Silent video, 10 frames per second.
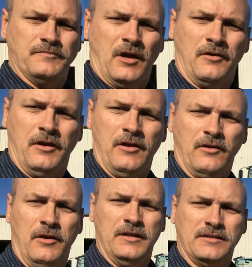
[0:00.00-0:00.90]

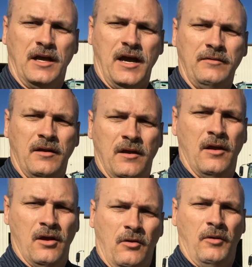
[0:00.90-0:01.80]
Underneath on each side
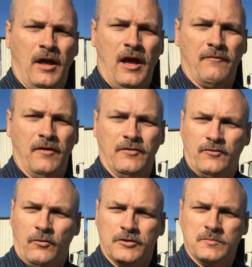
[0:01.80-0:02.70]
we have a
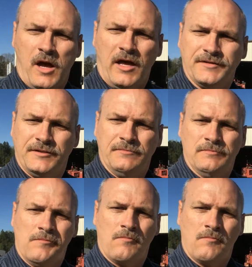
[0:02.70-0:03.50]
storage box,